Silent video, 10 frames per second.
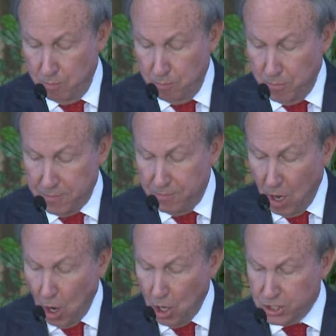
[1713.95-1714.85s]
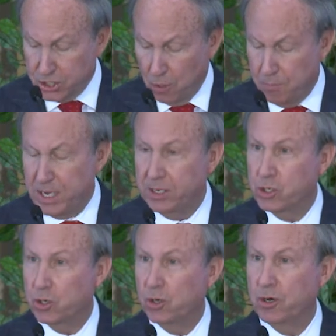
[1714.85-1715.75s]
But also be
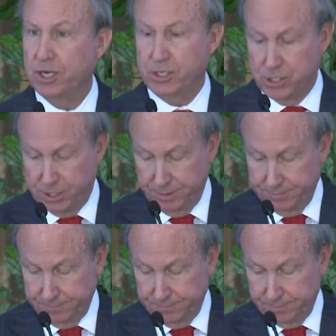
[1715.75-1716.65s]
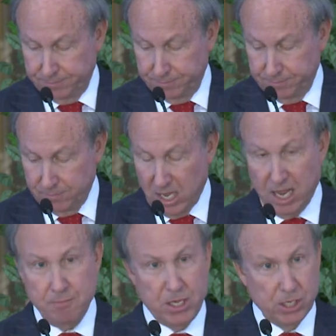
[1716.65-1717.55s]
encouraged
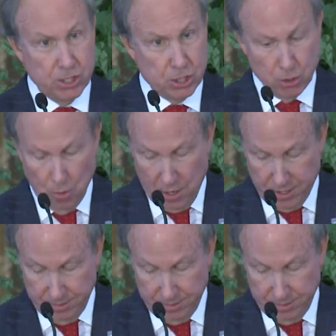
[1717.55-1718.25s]
and be assured